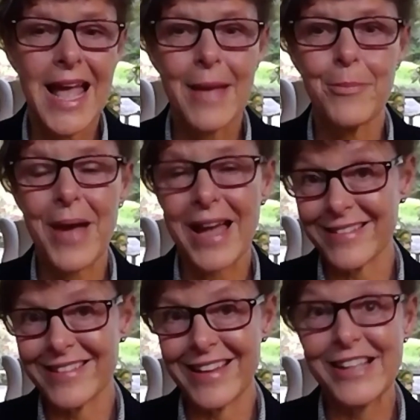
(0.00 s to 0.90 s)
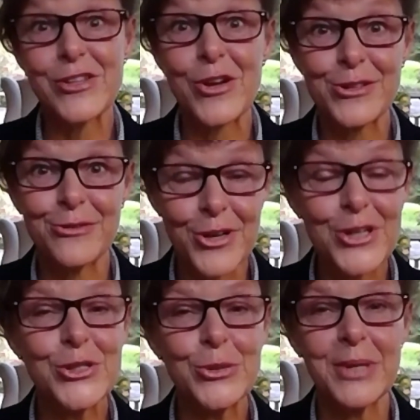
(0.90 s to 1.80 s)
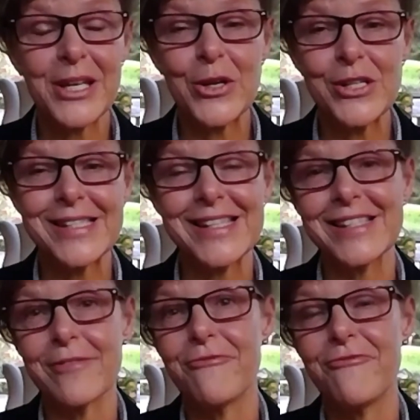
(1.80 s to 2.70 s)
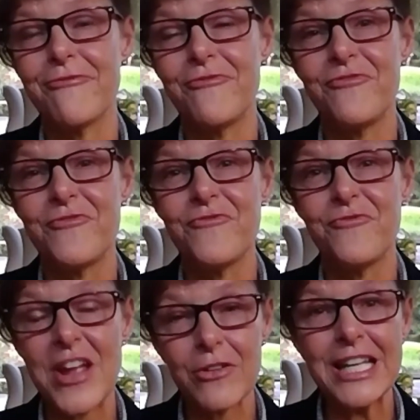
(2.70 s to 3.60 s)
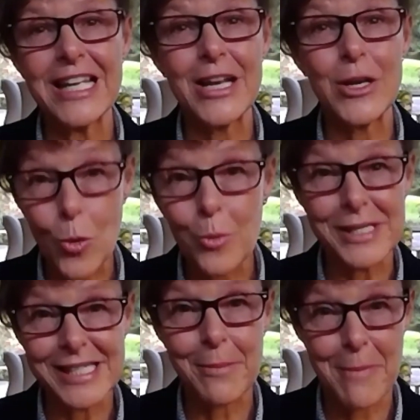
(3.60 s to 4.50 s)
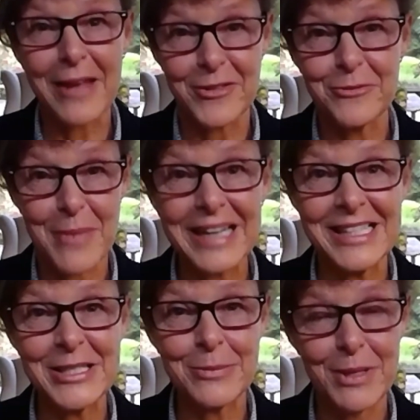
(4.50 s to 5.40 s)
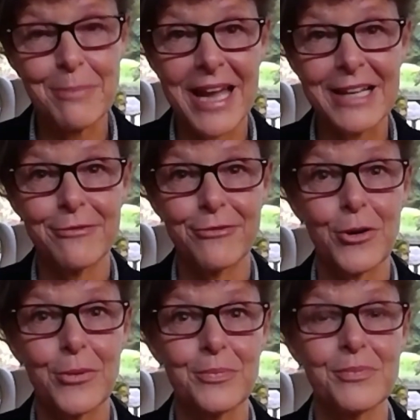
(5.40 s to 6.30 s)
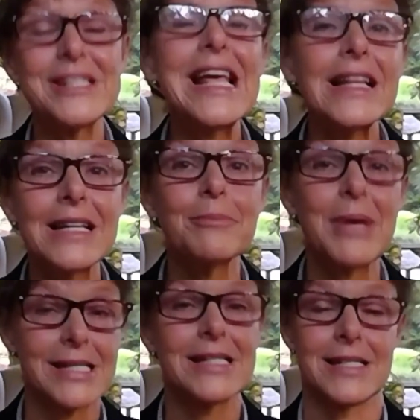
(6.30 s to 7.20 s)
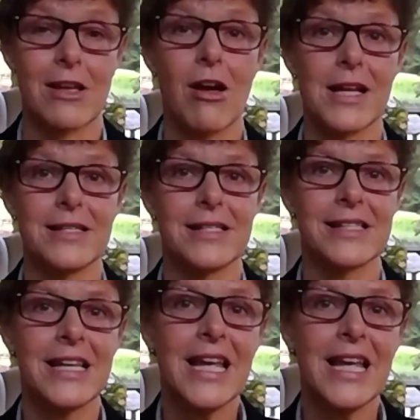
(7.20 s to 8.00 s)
But it's controversial because there's a very enormous amount of money to be made from selling pesticides.